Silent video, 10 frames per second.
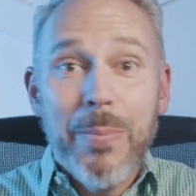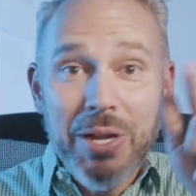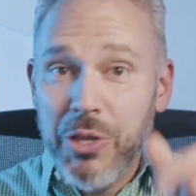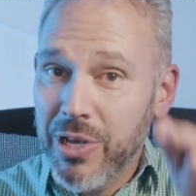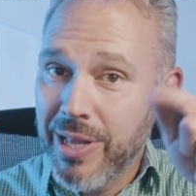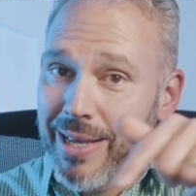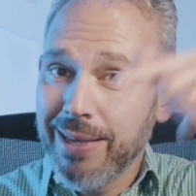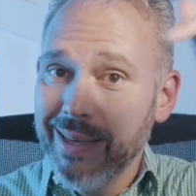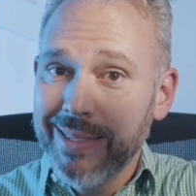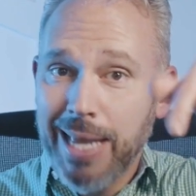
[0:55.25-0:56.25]
But you can click
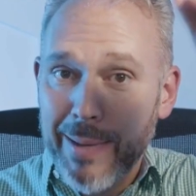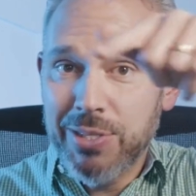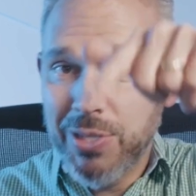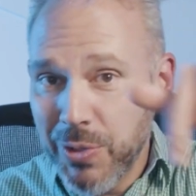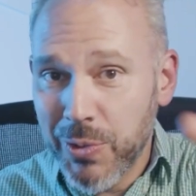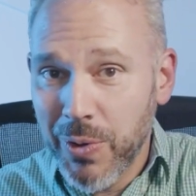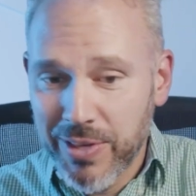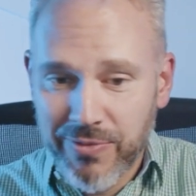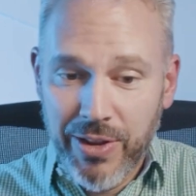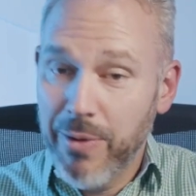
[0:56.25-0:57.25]
×2 on
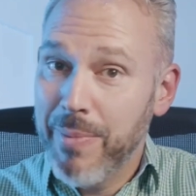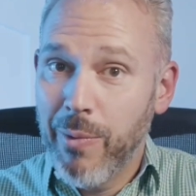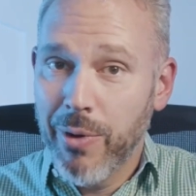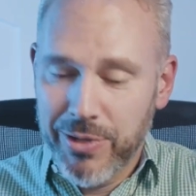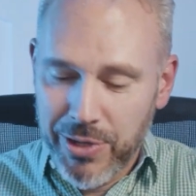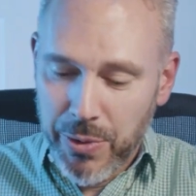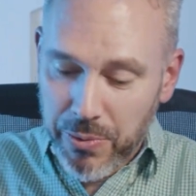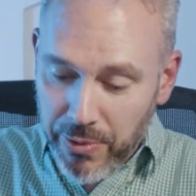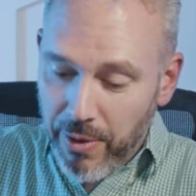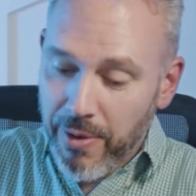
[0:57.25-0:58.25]
this video, it might work too.
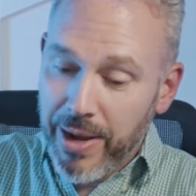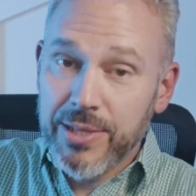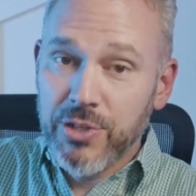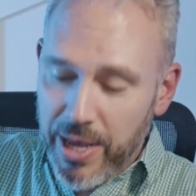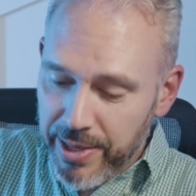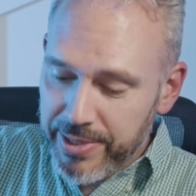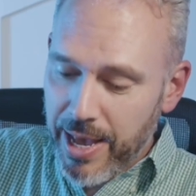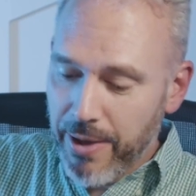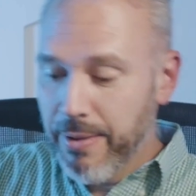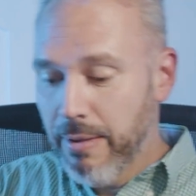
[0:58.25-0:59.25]
So all right, let's try this
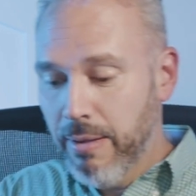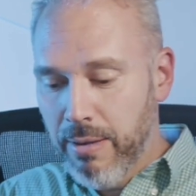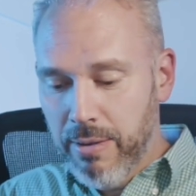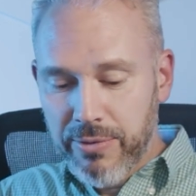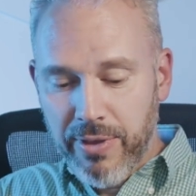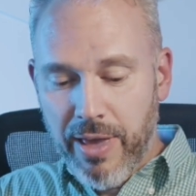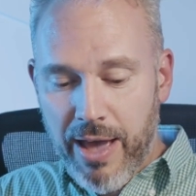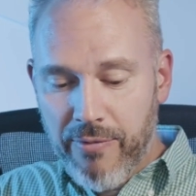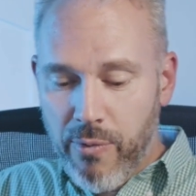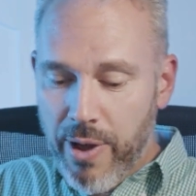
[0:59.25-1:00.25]
out. See,
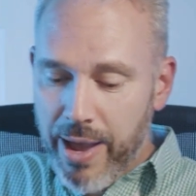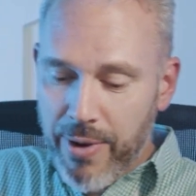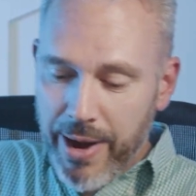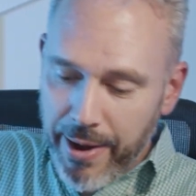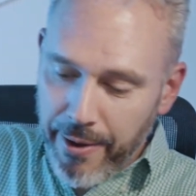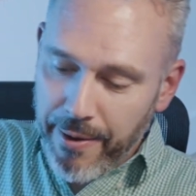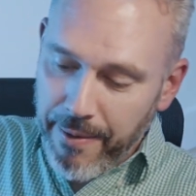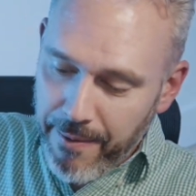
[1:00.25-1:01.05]
halfway right here.